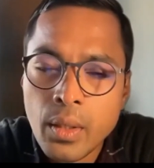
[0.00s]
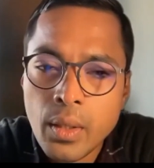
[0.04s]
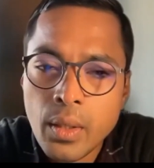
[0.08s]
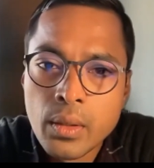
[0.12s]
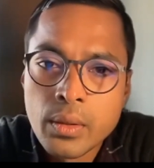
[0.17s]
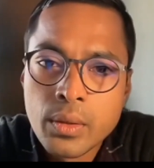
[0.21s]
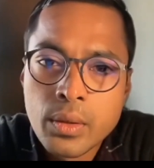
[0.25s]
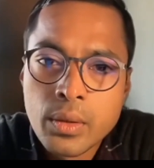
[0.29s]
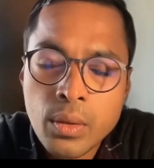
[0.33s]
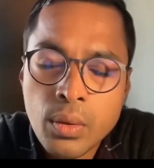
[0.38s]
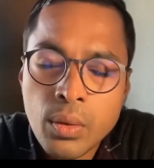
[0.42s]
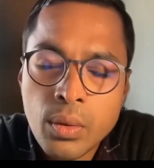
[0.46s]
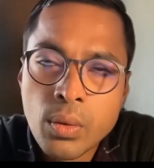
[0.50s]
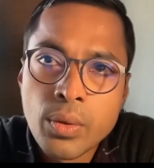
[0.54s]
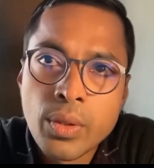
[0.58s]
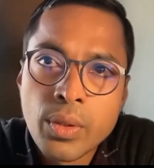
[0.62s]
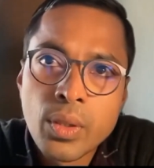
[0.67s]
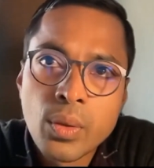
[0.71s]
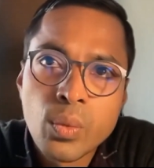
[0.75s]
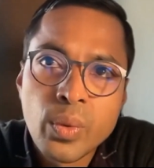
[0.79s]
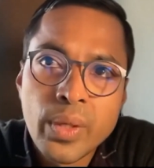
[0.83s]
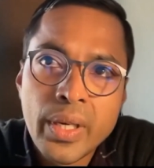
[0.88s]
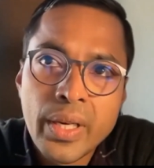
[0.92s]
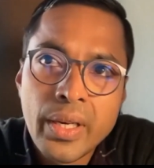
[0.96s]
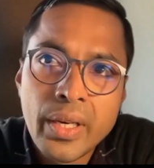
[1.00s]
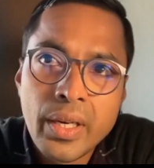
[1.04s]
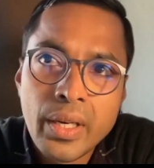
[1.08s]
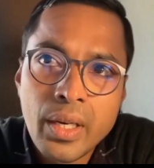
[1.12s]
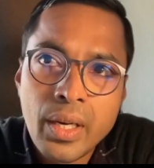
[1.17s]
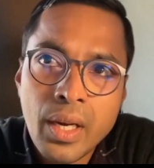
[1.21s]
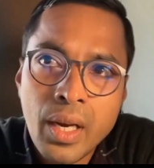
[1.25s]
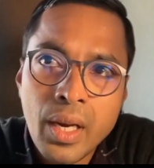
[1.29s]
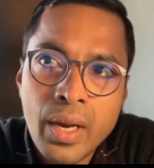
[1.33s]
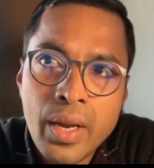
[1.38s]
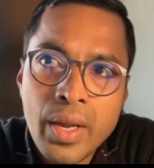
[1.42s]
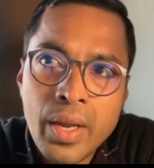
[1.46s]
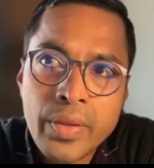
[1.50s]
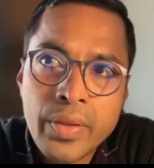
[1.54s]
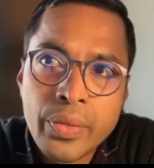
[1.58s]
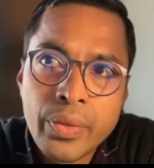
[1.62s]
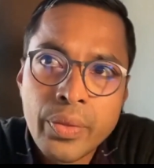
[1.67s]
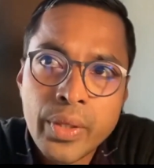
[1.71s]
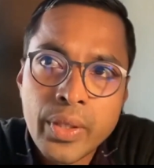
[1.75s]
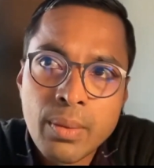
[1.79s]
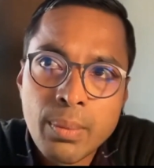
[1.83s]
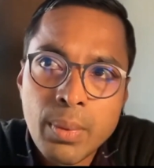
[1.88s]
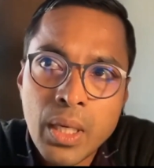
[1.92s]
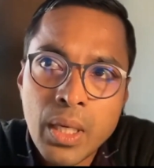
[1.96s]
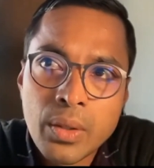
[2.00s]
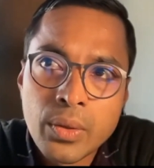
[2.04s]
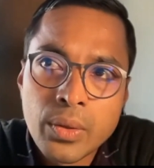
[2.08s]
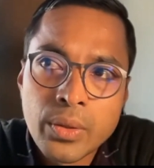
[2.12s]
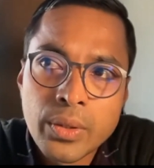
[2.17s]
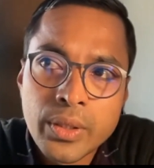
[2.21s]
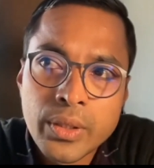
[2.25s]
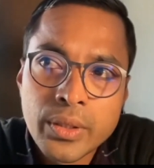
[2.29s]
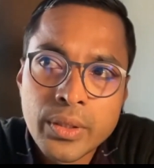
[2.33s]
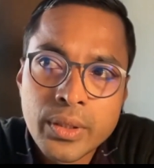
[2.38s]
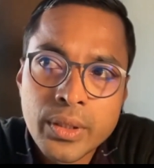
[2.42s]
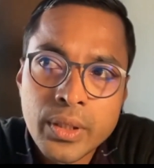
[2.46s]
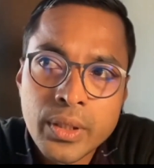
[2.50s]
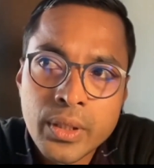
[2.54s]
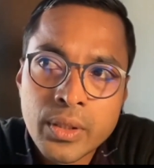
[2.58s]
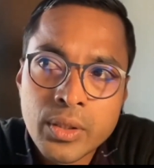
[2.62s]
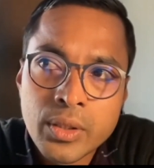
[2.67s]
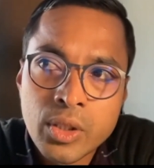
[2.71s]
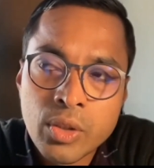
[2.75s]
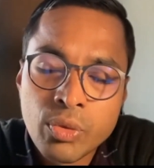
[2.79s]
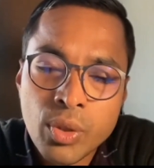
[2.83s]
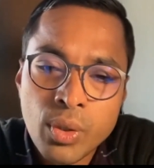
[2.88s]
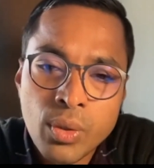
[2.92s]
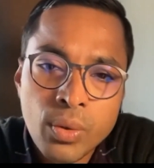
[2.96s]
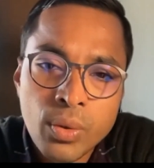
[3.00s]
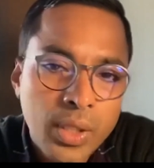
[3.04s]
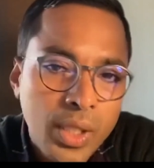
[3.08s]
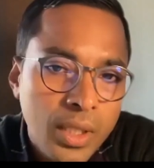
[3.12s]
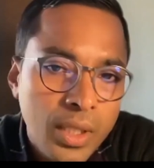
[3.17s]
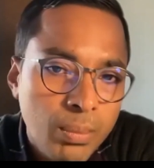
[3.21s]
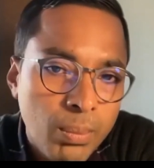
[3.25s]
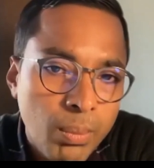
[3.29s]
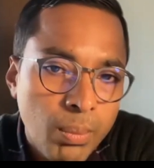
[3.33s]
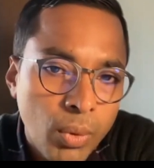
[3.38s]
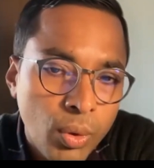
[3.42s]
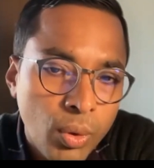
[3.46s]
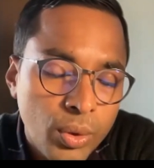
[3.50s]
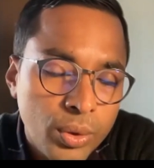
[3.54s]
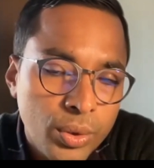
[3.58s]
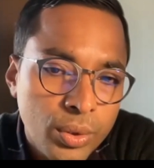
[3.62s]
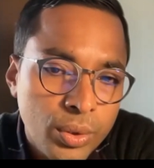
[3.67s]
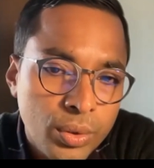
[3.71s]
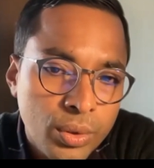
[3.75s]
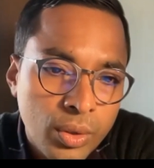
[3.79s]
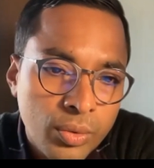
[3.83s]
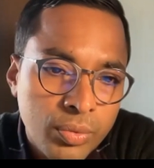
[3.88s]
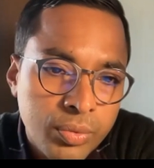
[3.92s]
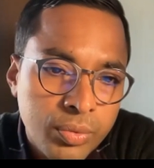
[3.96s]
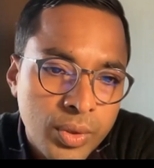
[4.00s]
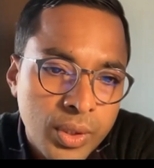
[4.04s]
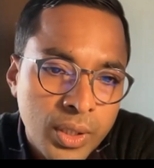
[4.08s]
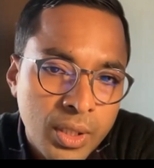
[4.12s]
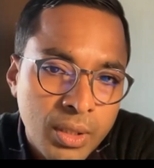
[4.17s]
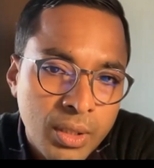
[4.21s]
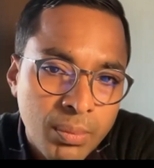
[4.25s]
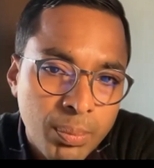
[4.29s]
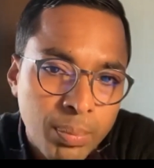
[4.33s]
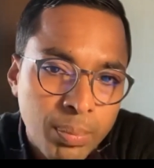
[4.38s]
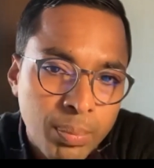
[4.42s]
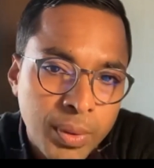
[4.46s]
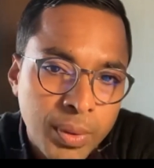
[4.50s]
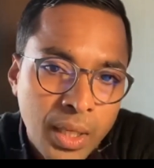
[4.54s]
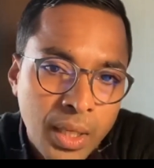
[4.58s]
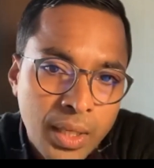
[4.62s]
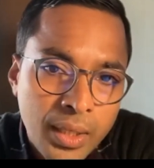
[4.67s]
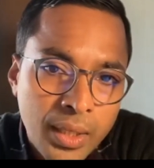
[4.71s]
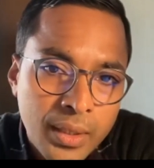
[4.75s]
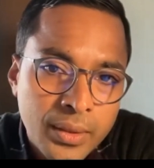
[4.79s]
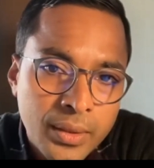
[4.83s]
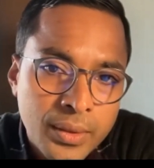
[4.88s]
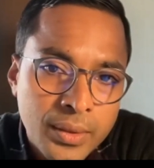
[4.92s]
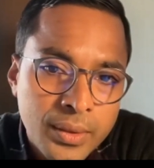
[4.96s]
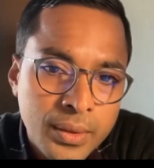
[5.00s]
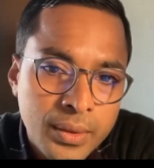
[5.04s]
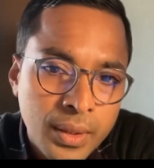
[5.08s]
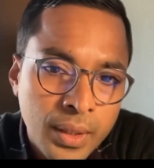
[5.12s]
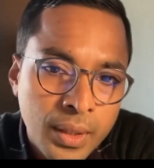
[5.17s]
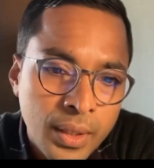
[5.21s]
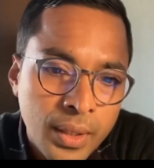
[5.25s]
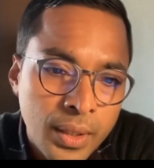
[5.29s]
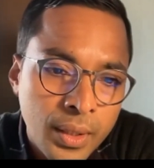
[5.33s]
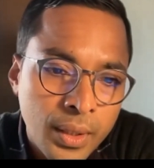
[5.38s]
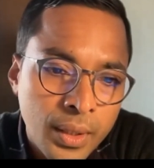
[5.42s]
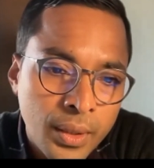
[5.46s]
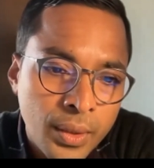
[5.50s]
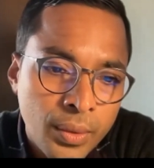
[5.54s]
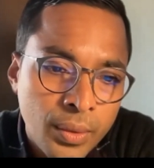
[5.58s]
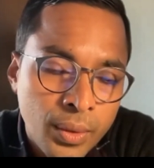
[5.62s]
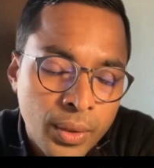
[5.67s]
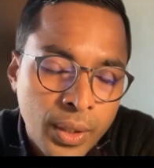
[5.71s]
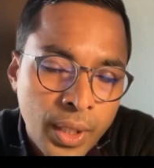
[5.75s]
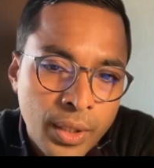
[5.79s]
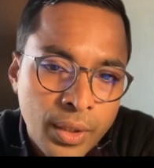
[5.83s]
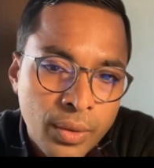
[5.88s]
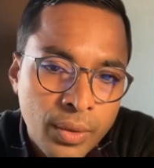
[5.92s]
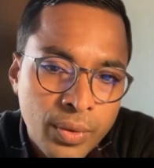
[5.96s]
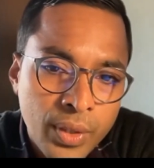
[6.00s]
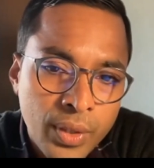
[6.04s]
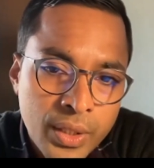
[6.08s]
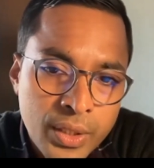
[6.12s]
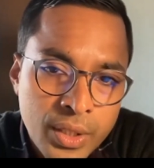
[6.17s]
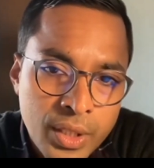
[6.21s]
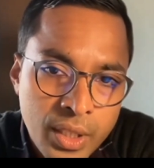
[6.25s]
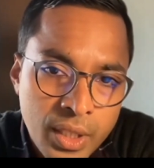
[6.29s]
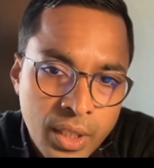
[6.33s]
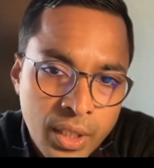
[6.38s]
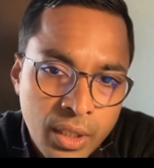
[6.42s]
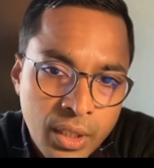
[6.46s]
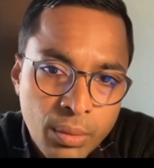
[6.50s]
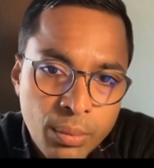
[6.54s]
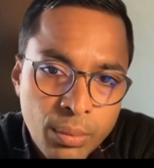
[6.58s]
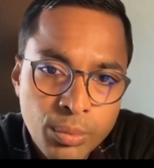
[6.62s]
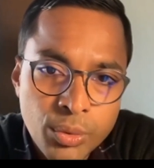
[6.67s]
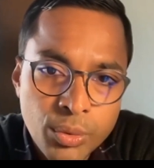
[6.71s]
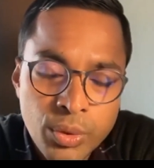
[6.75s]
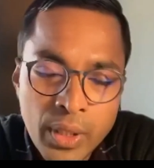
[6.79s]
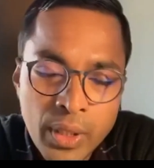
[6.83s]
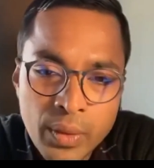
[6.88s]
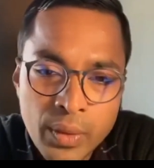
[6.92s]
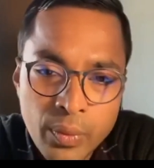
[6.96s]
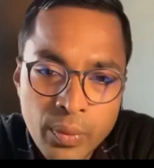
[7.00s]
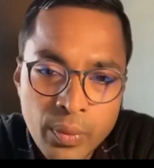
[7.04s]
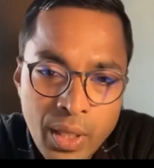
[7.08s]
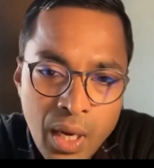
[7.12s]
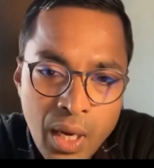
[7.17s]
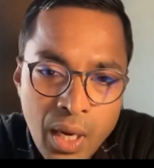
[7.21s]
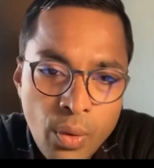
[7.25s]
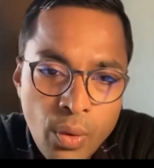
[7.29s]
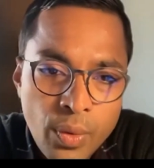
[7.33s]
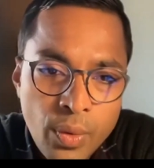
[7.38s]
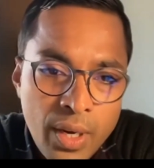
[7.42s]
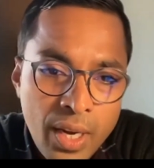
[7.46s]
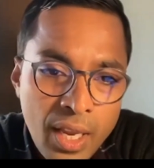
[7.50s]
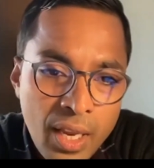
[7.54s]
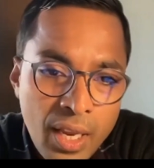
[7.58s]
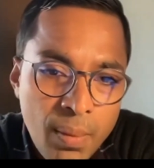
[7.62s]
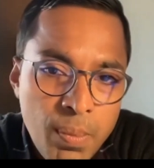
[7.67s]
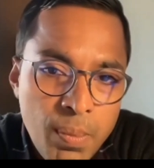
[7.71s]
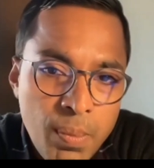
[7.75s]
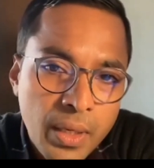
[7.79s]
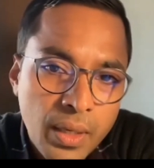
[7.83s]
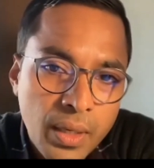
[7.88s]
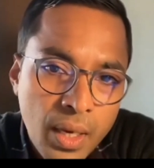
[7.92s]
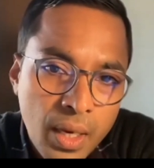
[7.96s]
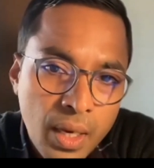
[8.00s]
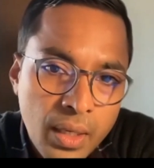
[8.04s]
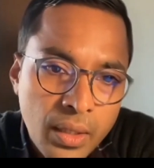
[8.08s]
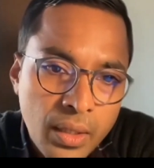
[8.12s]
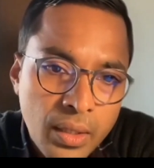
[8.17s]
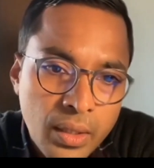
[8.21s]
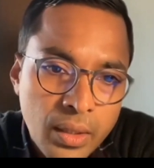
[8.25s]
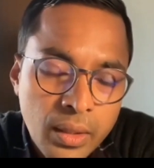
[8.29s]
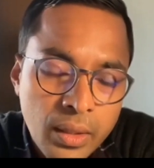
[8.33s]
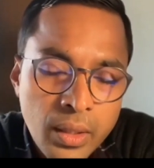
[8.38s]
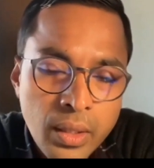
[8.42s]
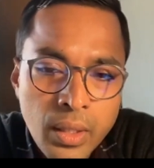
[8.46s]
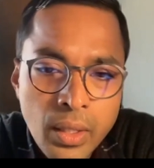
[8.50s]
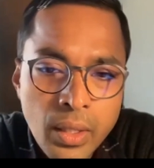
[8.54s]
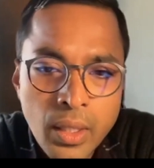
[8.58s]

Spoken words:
So the way I think about this is, if you look at most of the compliance, kind of regimes, right, without naming any,